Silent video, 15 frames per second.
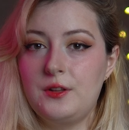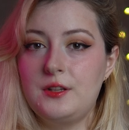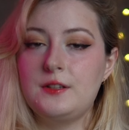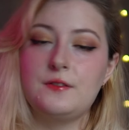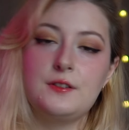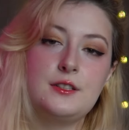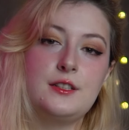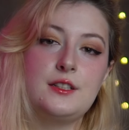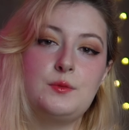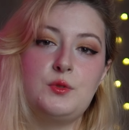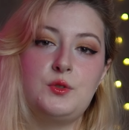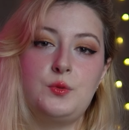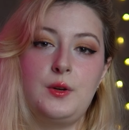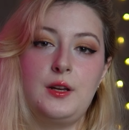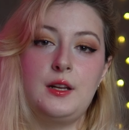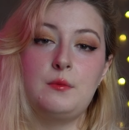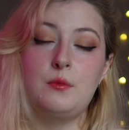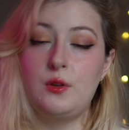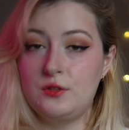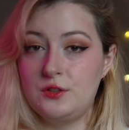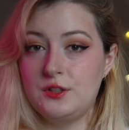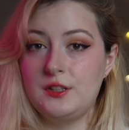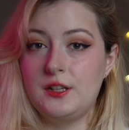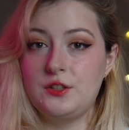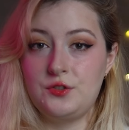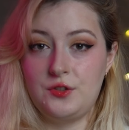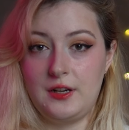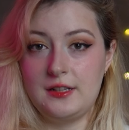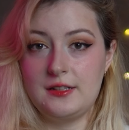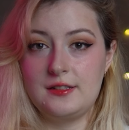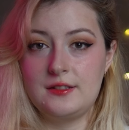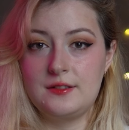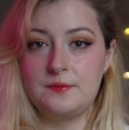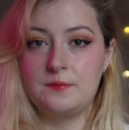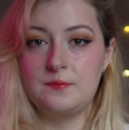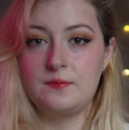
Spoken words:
the differences between emulsion and trace.